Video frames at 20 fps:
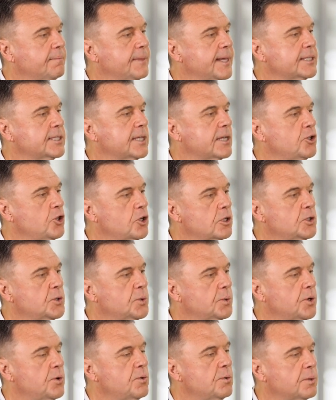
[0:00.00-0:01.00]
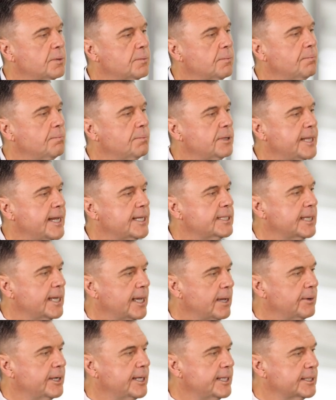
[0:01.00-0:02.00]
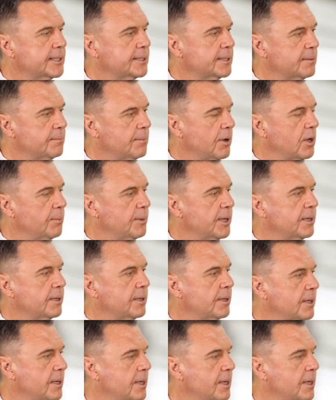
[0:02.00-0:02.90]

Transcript: That's unusual, but that's how it is at the moment.